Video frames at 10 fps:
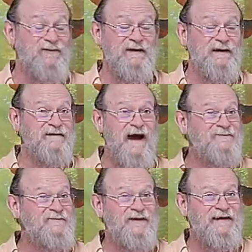is
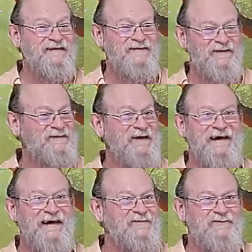actually just the
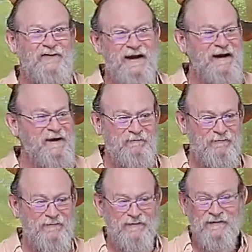extreme
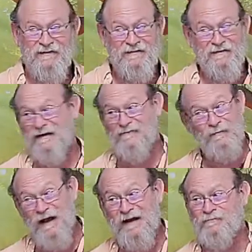of a
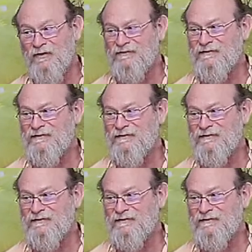bad person.